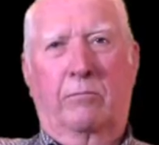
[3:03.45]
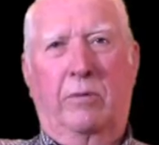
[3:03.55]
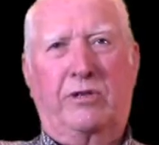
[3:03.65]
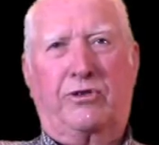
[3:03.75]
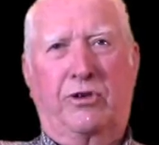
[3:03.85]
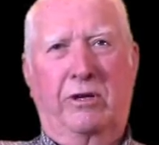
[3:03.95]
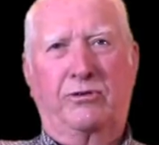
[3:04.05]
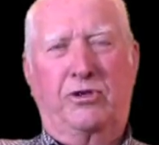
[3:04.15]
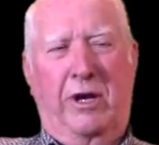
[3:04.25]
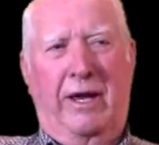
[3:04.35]
Miss
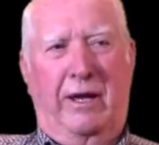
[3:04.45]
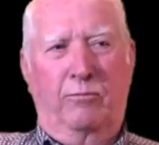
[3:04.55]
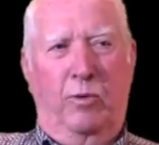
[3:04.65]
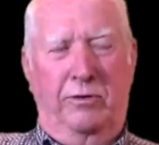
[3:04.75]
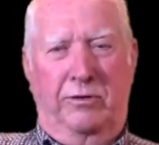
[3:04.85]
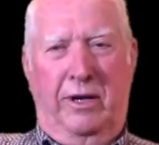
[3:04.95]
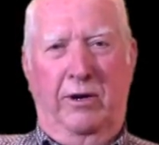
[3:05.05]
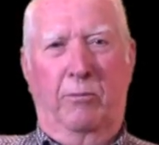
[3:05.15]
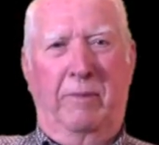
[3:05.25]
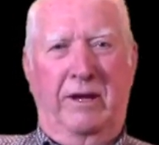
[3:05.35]
Sunshine would
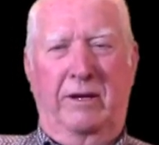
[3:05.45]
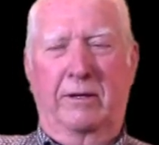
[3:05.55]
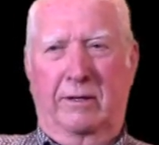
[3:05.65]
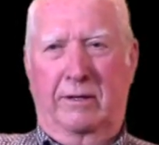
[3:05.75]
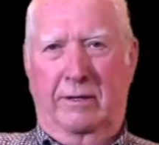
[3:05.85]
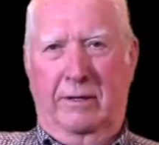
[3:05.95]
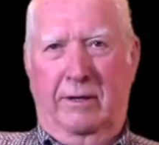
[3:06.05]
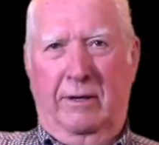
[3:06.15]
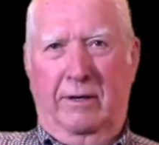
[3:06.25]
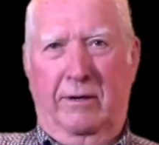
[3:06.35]
tell me,
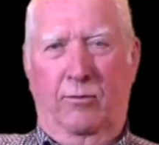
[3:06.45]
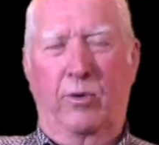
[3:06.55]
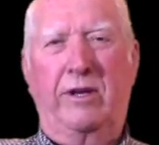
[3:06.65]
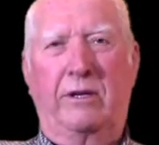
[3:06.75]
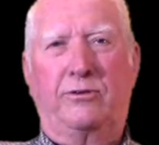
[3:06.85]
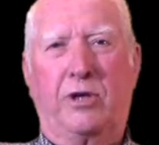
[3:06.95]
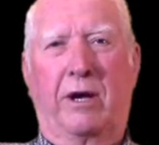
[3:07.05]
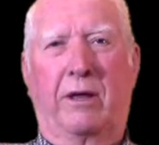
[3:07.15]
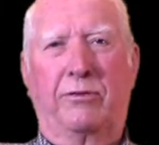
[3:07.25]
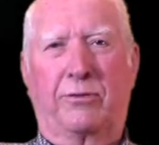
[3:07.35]
read
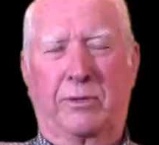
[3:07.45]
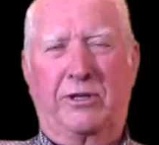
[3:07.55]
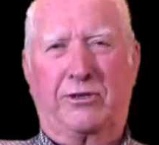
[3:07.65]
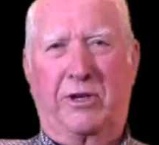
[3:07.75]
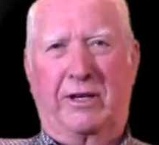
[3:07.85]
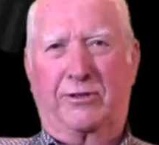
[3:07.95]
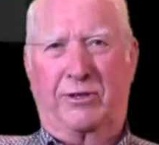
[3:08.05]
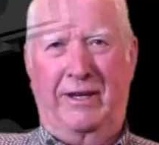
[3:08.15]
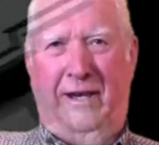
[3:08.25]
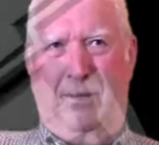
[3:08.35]
John
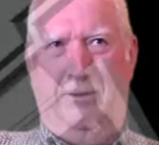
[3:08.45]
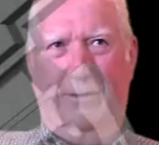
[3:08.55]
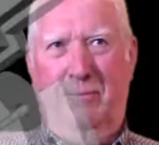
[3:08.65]
3:16.